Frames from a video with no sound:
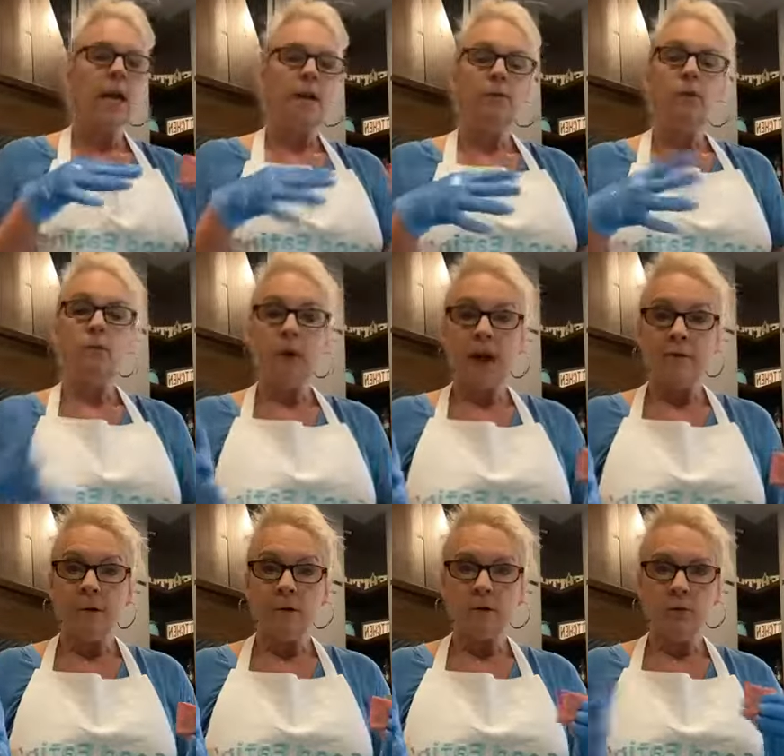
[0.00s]
If you want to
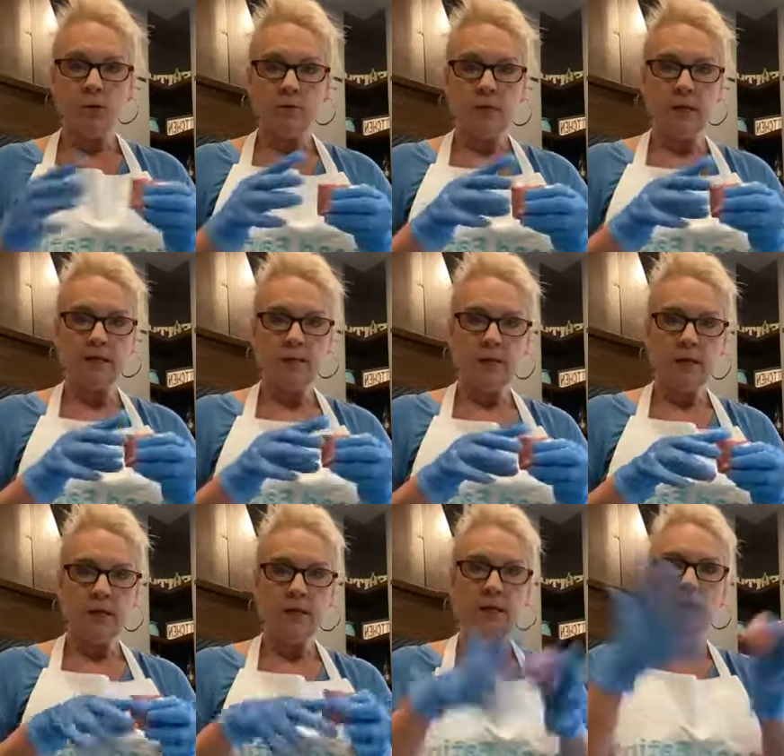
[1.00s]
have a little more
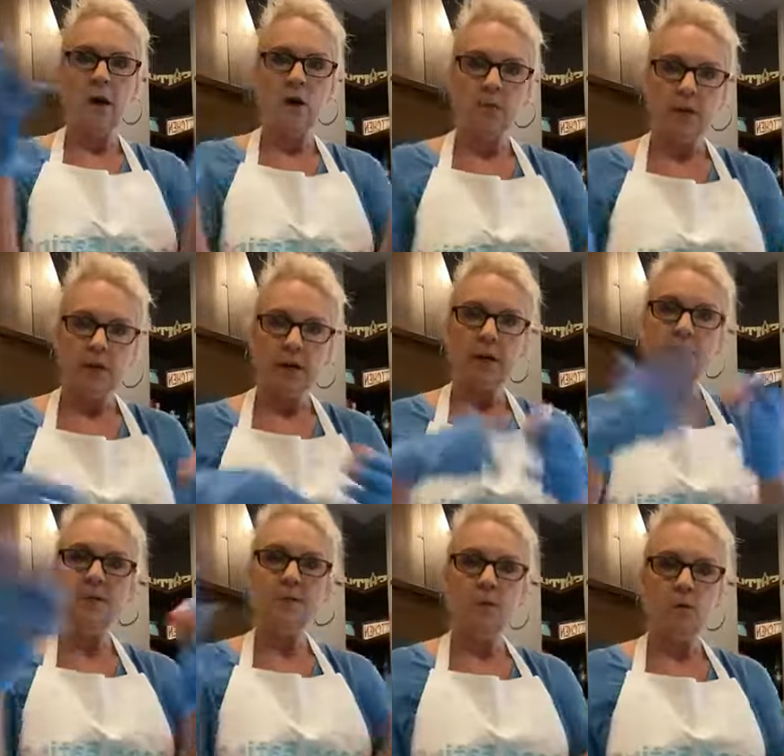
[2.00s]
flexibility to open it up
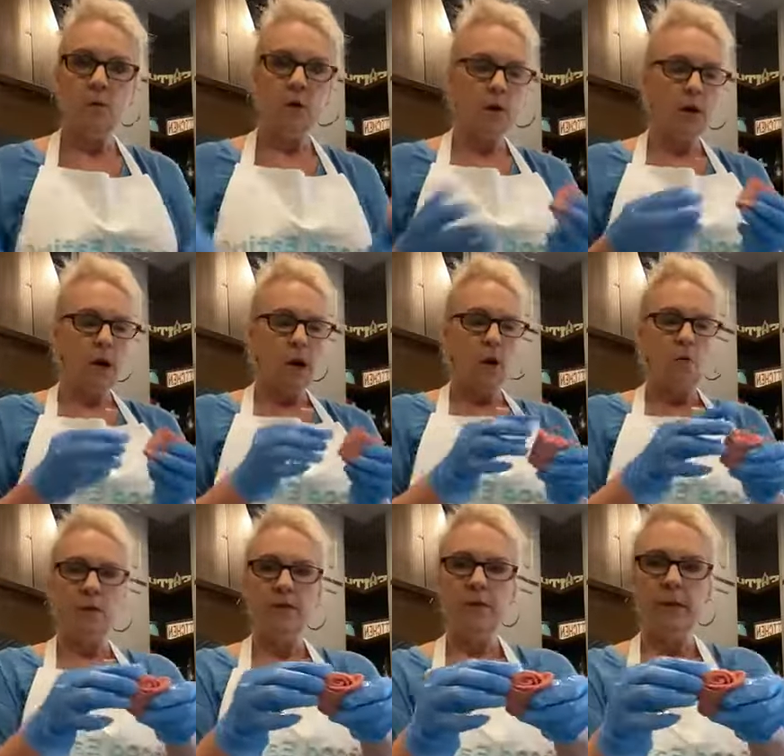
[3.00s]
some more
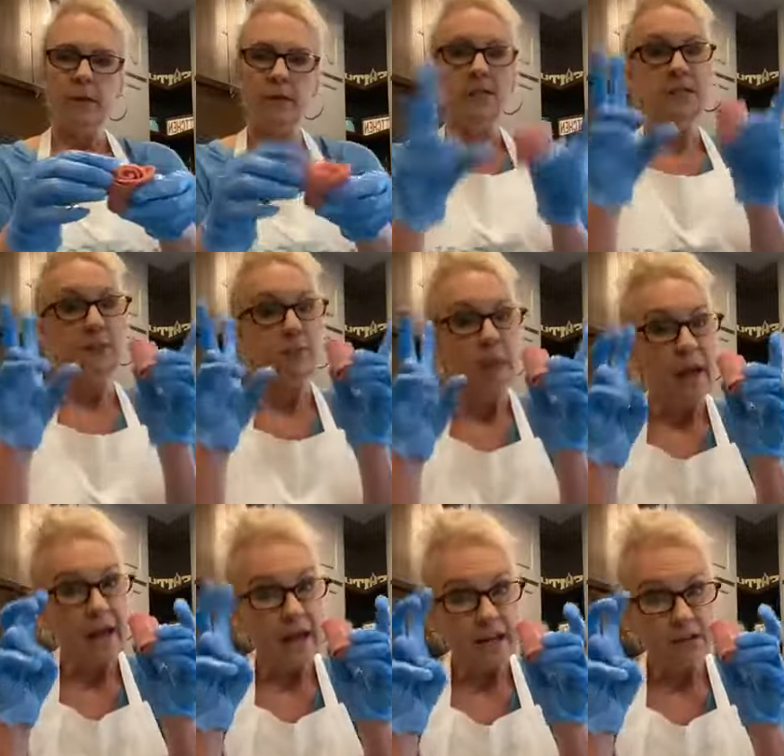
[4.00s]
with these
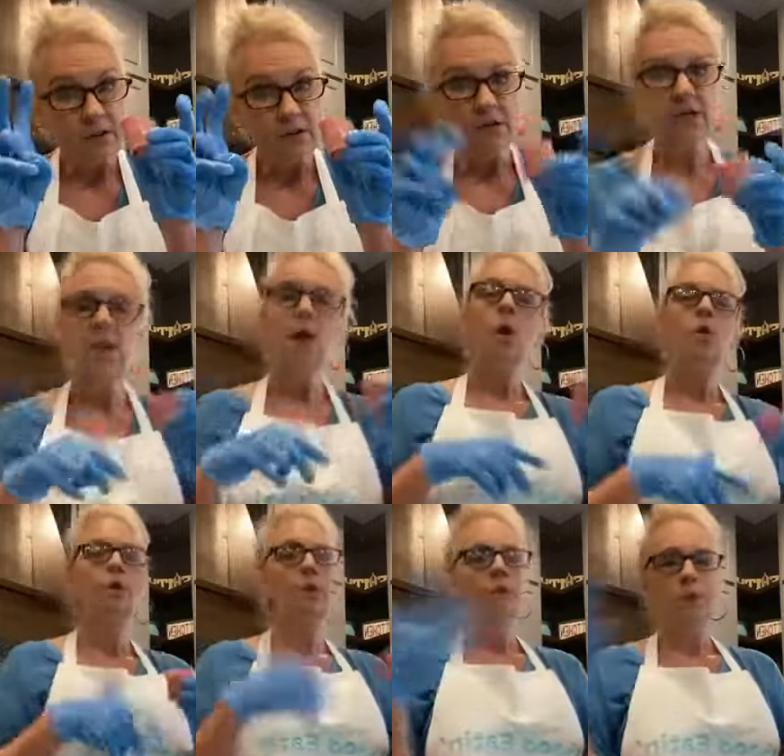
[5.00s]
petals,
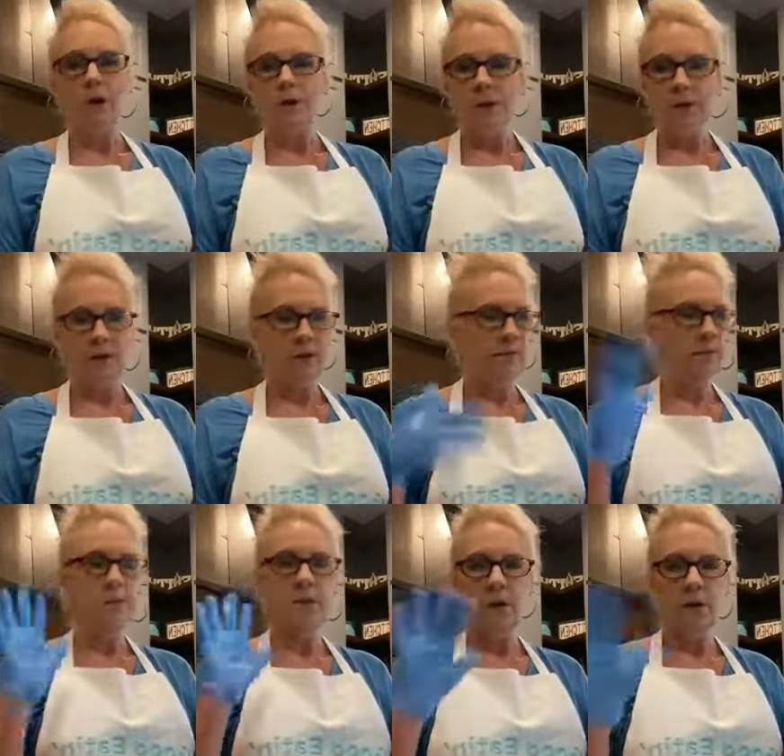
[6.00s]
well, then roll it
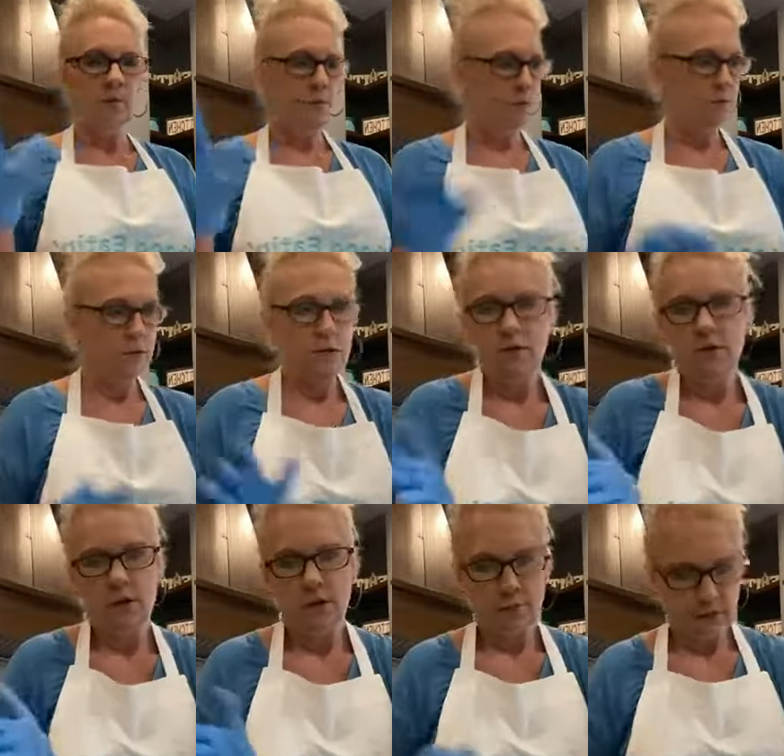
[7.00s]
loose. So
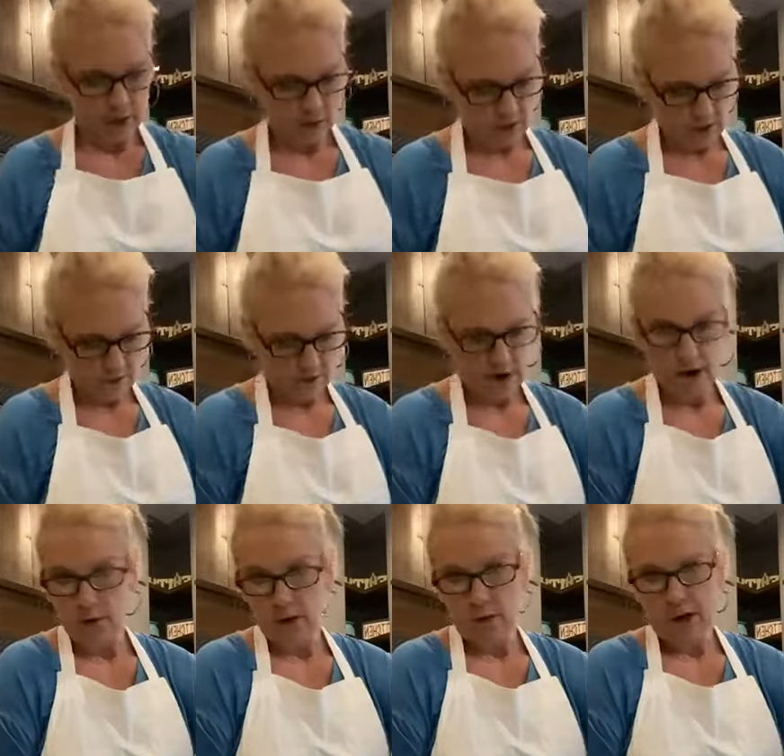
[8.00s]
you can play with it and figure
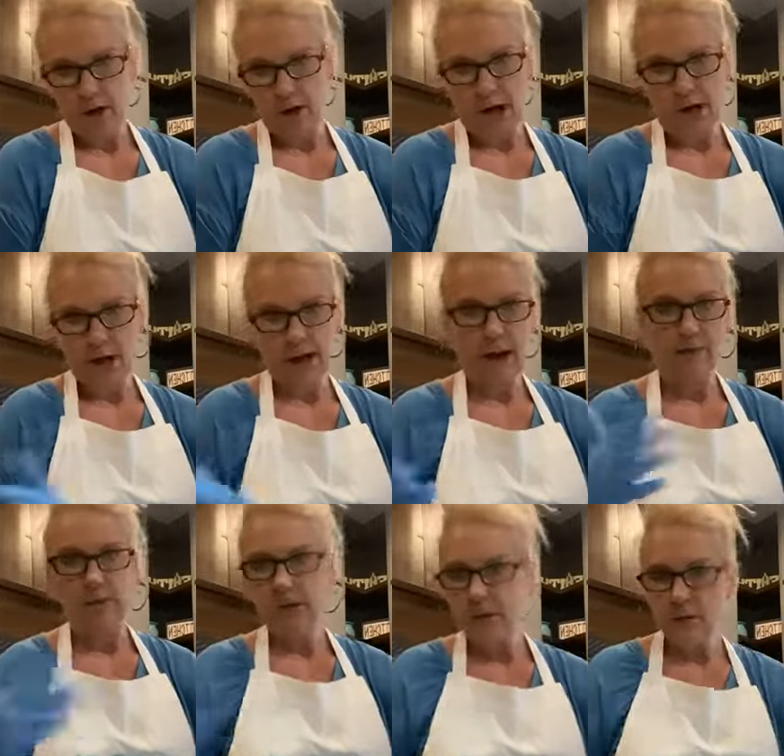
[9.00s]
out which way you like it.
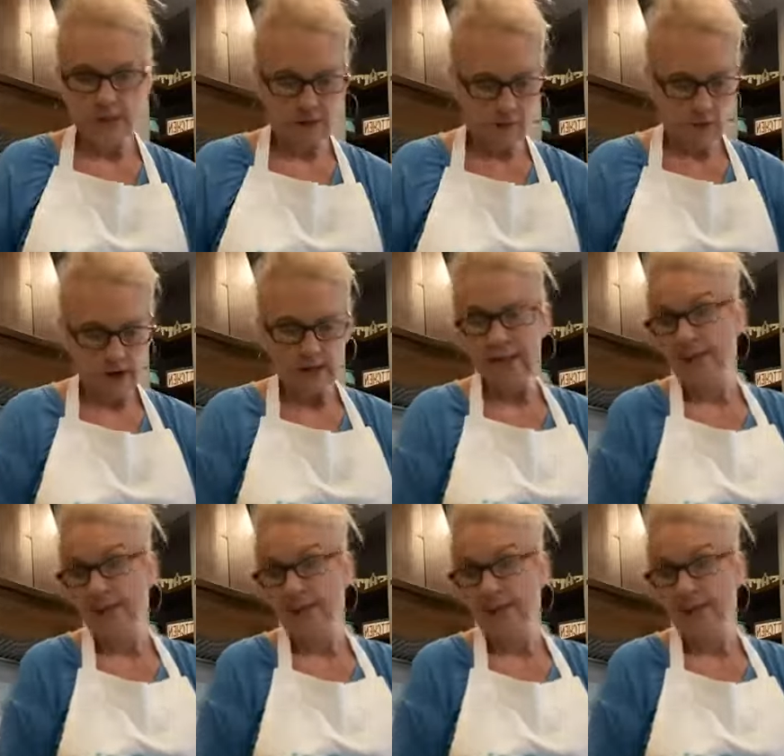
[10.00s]
I've done it both ways.